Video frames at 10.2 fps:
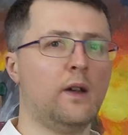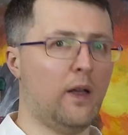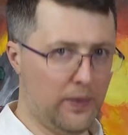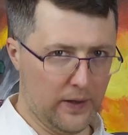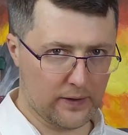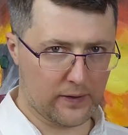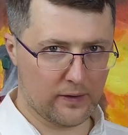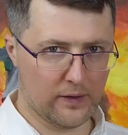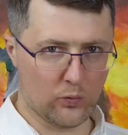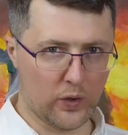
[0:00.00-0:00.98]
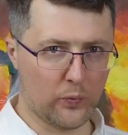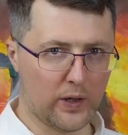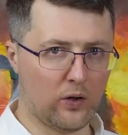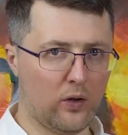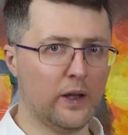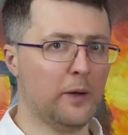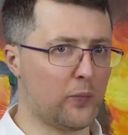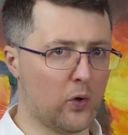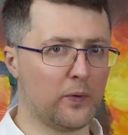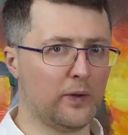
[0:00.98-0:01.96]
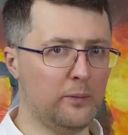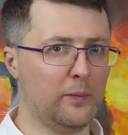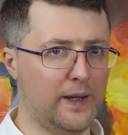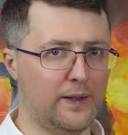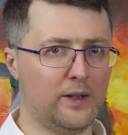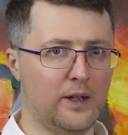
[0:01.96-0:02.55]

This is what we call a properly maintained